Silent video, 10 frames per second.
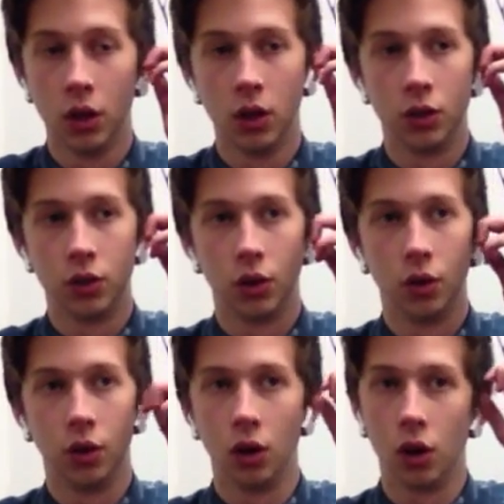
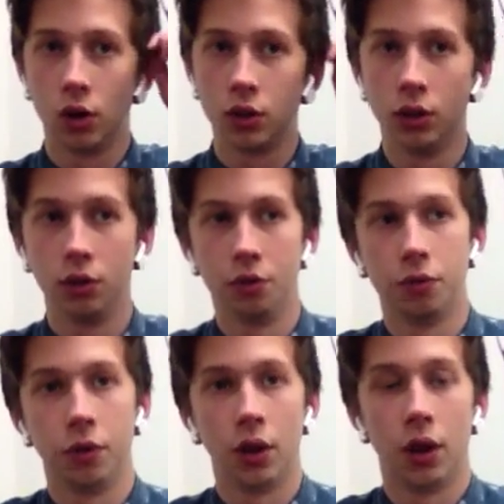So an
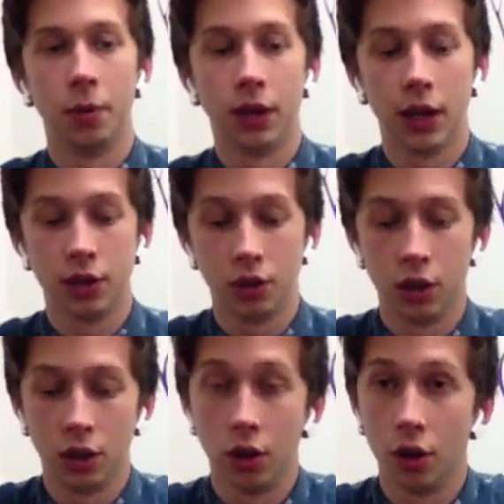octave, in case you
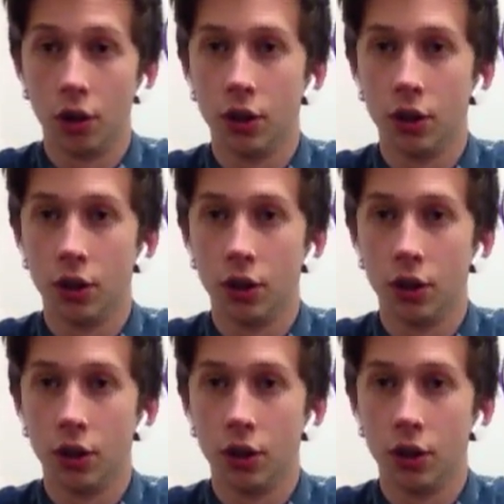didn't know,